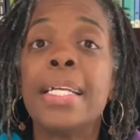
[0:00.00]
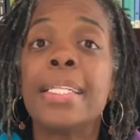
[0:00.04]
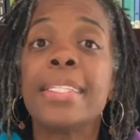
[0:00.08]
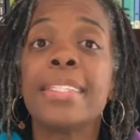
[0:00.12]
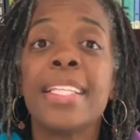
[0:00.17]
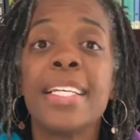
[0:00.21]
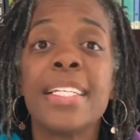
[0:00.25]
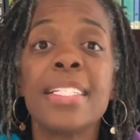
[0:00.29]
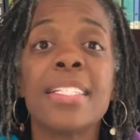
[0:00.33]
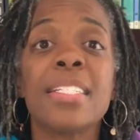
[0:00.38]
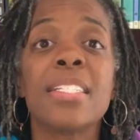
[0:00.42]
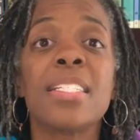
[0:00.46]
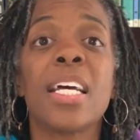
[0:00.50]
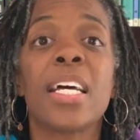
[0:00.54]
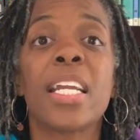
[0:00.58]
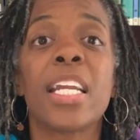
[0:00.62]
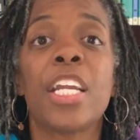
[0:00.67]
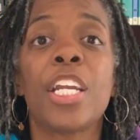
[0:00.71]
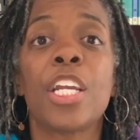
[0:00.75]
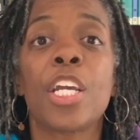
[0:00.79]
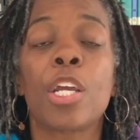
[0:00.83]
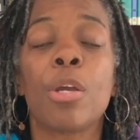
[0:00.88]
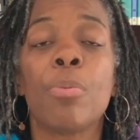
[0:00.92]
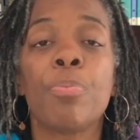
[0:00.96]
This is done
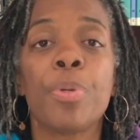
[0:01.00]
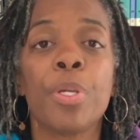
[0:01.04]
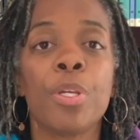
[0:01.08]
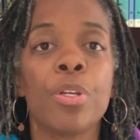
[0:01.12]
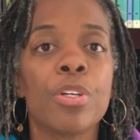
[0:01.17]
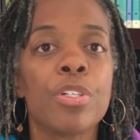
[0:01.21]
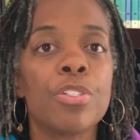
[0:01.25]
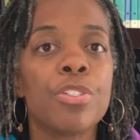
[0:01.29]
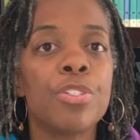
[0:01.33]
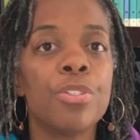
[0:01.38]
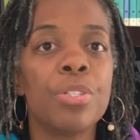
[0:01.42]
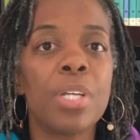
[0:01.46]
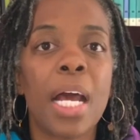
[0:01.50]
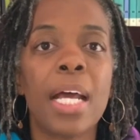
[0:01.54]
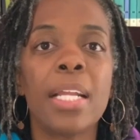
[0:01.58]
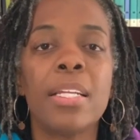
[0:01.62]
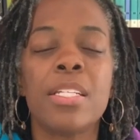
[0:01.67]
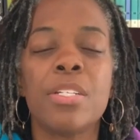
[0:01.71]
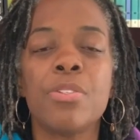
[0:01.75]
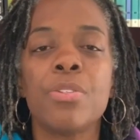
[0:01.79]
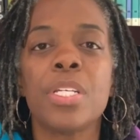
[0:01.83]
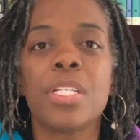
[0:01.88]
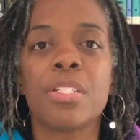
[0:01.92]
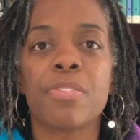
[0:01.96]
at a computer. Do not
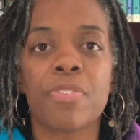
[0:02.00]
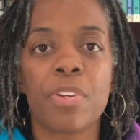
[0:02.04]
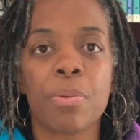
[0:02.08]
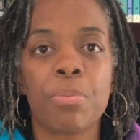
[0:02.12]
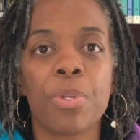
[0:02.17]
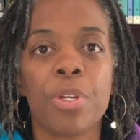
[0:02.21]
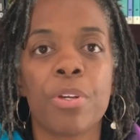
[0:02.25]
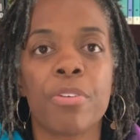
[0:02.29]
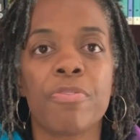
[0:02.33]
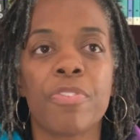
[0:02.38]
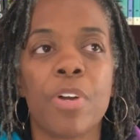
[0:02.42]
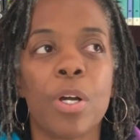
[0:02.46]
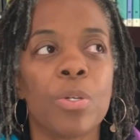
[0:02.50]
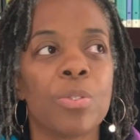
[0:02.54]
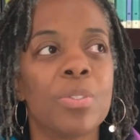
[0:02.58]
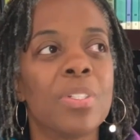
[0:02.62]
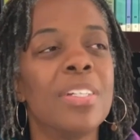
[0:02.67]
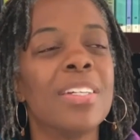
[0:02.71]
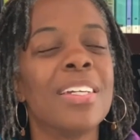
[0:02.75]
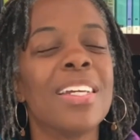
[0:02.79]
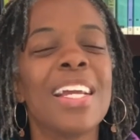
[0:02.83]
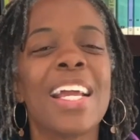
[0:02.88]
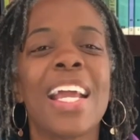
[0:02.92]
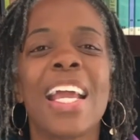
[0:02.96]
do this from your phone.